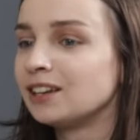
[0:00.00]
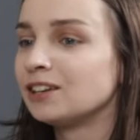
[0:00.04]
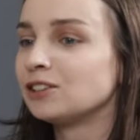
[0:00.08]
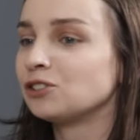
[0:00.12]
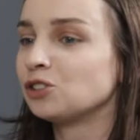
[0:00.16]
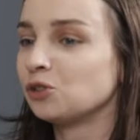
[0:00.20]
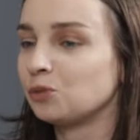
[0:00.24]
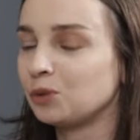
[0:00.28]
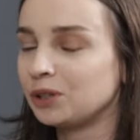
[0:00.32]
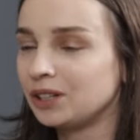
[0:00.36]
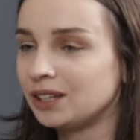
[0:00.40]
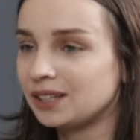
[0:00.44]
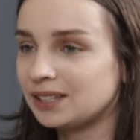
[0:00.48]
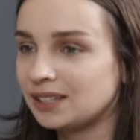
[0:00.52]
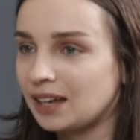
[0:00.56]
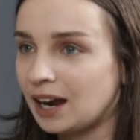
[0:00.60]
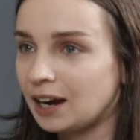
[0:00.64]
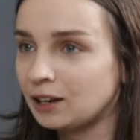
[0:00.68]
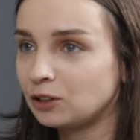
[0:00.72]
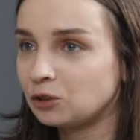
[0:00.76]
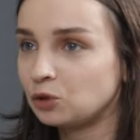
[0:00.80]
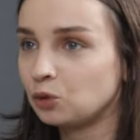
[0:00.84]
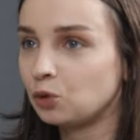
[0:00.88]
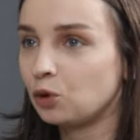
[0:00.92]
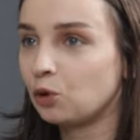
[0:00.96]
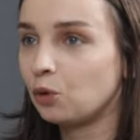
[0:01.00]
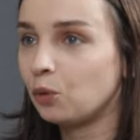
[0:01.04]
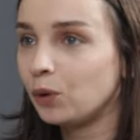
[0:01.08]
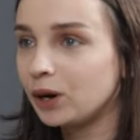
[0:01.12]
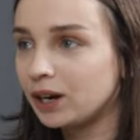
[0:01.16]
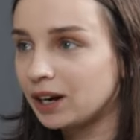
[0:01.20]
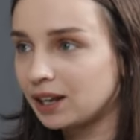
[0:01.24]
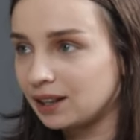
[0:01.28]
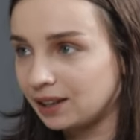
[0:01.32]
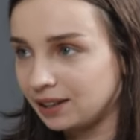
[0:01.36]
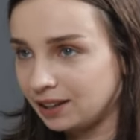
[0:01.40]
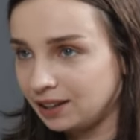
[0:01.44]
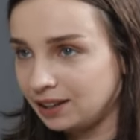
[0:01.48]
So we decide to
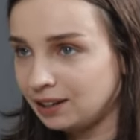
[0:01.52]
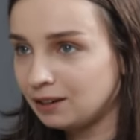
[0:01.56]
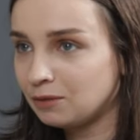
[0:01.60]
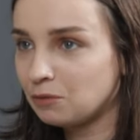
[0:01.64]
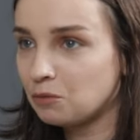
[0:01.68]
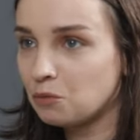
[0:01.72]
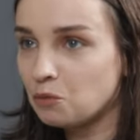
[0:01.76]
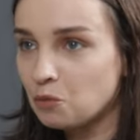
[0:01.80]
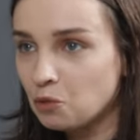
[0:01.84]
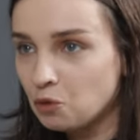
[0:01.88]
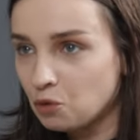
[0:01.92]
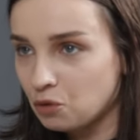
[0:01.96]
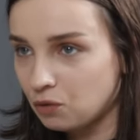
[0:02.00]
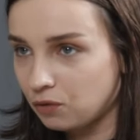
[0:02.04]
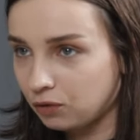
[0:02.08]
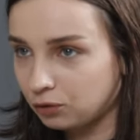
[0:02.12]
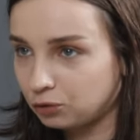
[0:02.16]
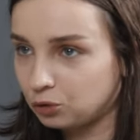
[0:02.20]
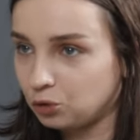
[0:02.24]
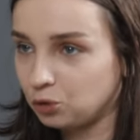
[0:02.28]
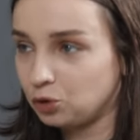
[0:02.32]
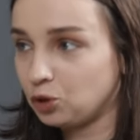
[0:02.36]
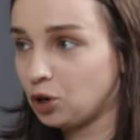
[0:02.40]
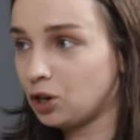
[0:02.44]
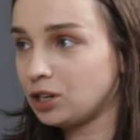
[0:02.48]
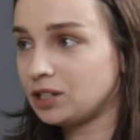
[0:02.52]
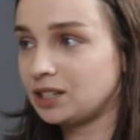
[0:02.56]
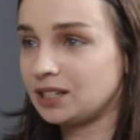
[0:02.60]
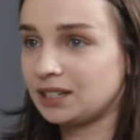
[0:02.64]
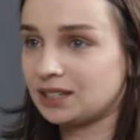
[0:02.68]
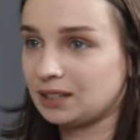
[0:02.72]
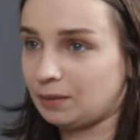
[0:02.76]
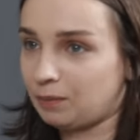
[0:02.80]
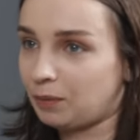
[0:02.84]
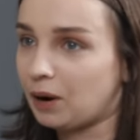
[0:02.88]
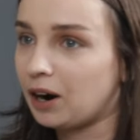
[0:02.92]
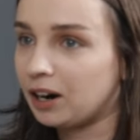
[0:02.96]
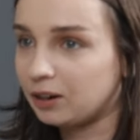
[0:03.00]
quickly move to Yossi's
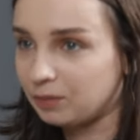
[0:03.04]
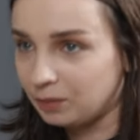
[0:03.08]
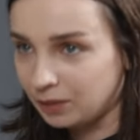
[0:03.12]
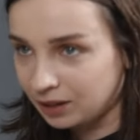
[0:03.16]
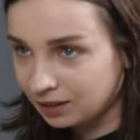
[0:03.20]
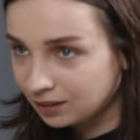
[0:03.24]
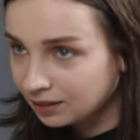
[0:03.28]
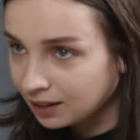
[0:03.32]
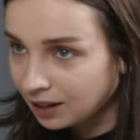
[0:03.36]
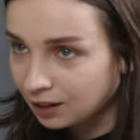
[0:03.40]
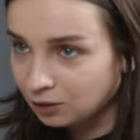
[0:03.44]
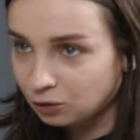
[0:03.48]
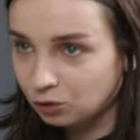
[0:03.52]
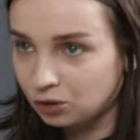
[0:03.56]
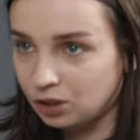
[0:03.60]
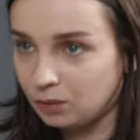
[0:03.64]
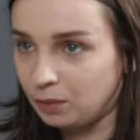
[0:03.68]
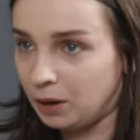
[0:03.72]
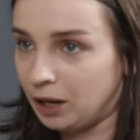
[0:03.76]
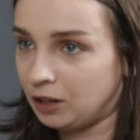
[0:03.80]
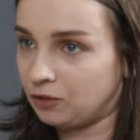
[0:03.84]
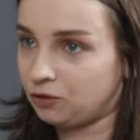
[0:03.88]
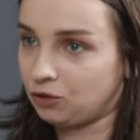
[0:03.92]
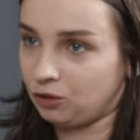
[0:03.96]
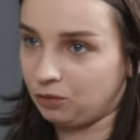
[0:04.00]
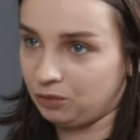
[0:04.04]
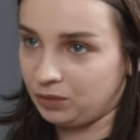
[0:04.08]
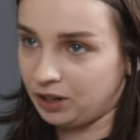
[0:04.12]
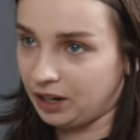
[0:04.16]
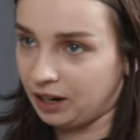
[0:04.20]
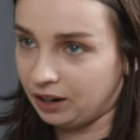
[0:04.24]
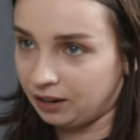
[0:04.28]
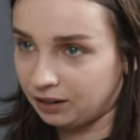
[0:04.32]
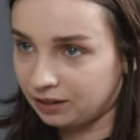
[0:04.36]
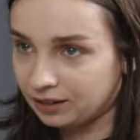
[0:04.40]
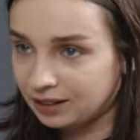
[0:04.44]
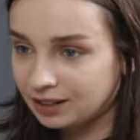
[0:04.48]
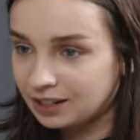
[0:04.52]
apartment and to debate from
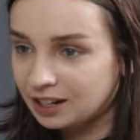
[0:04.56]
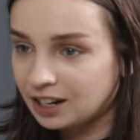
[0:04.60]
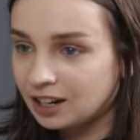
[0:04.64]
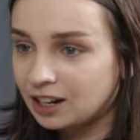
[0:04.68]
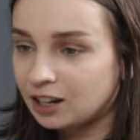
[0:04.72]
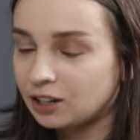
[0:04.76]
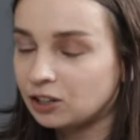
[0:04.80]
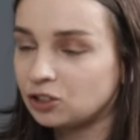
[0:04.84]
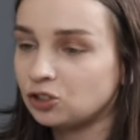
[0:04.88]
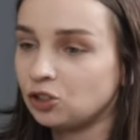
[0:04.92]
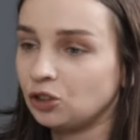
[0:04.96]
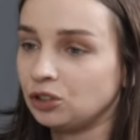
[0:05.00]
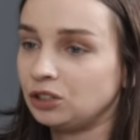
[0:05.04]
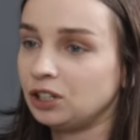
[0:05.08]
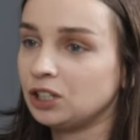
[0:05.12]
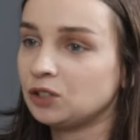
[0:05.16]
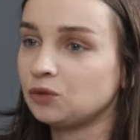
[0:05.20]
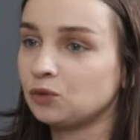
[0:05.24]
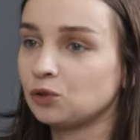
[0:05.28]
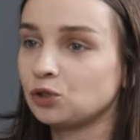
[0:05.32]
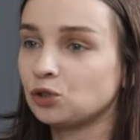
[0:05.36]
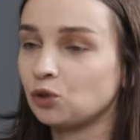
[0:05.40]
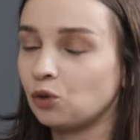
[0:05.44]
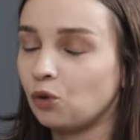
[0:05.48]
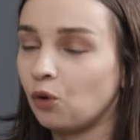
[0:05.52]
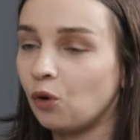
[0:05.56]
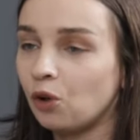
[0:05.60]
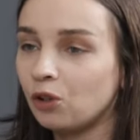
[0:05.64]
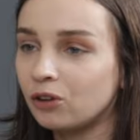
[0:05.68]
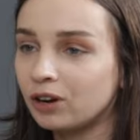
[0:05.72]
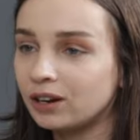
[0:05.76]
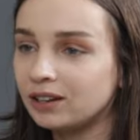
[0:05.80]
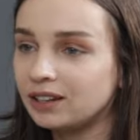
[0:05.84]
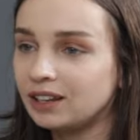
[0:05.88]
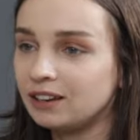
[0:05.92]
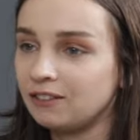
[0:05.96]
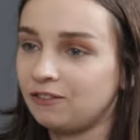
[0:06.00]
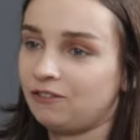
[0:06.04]
there. So this was
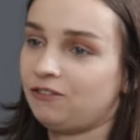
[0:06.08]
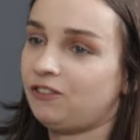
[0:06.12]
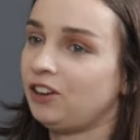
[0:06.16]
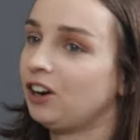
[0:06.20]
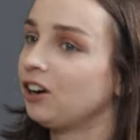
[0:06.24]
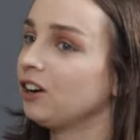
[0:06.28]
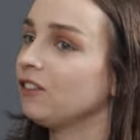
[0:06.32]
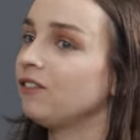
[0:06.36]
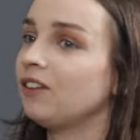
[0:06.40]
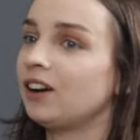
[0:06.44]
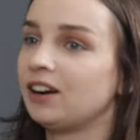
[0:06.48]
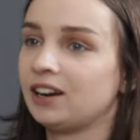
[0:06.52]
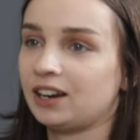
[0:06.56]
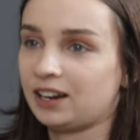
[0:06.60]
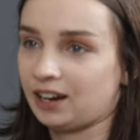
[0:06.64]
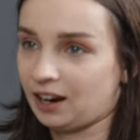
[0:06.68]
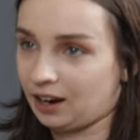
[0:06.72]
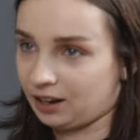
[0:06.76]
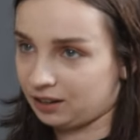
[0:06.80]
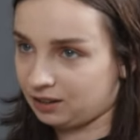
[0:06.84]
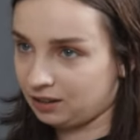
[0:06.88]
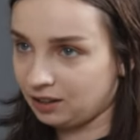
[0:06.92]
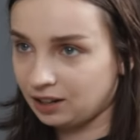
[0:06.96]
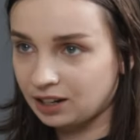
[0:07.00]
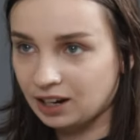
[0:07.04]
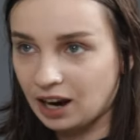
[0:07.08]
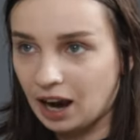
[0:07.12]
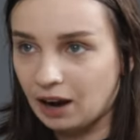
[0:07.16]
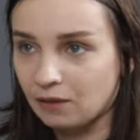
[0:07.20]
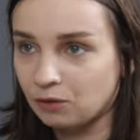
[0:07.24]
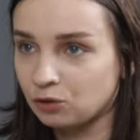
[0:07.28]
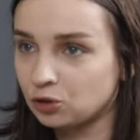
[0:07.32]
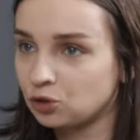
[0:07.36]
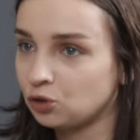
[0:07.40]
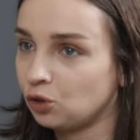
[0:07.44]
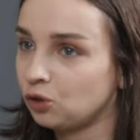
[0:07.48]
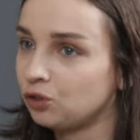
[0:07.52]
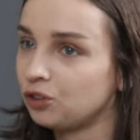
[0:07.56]
already very, very hectic. I
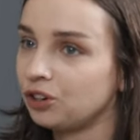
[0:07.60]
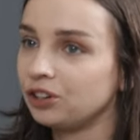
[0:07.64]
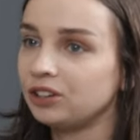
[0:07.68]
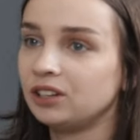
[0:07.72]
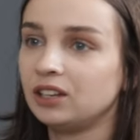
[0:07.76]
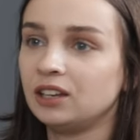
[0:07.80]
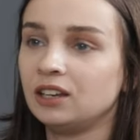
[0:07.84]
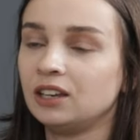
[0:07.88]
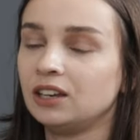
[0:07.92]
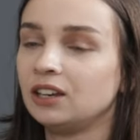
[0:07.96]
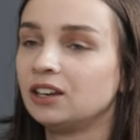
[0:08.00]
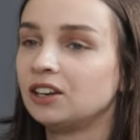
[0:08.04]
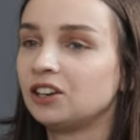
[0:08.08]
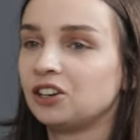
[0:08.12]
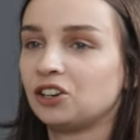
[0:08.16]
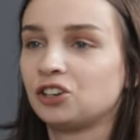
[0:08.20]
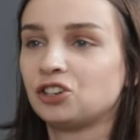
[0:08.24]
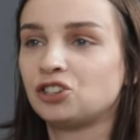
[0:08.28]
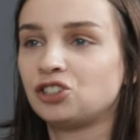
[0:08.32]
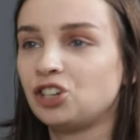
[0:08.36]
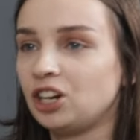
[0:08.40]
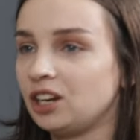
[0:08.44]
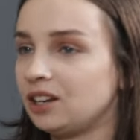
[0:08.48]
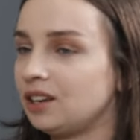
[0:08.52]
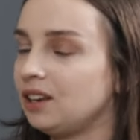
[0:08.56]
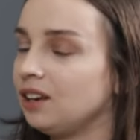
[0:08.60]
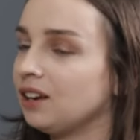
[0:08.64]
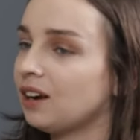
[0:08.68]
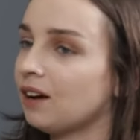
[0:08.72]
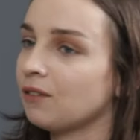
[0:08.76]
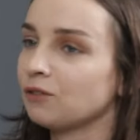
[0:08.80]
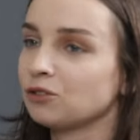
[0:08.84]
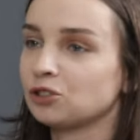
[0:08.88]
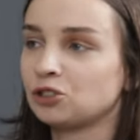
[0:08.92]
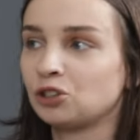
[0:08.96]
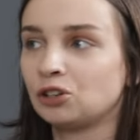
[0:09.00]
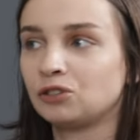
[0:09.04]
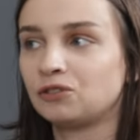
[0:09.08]
was already shaking. I
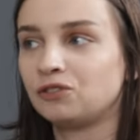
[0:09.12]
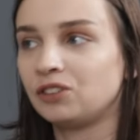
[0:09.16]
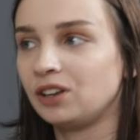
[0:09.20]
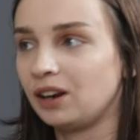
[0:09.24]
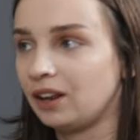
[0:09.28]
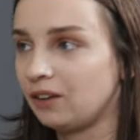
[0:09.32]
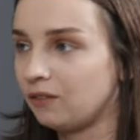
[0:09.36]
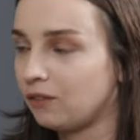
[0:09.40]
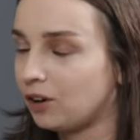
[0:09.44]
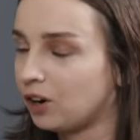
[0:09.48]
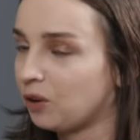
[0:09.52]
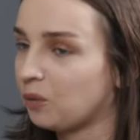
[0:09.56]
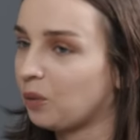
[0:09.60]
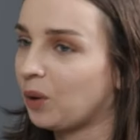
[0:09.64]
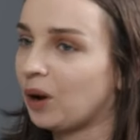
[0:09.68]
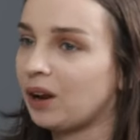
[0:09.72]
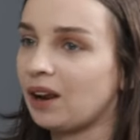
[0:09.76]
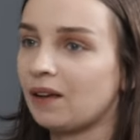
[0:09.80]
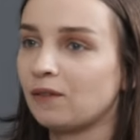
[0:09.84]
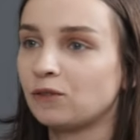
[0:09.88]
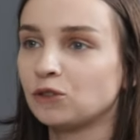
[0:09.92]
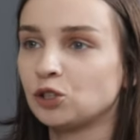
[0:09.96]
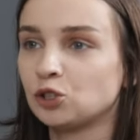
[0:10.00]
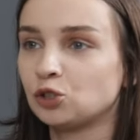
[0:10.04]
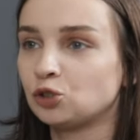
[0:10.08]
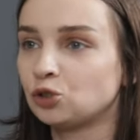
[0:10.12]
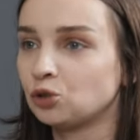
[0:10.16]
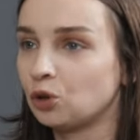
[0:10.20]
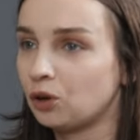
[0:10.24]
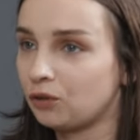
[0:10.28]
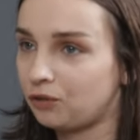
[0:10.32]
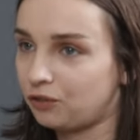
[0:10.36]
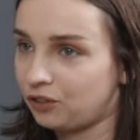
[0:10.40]
was not feeling very well. I was so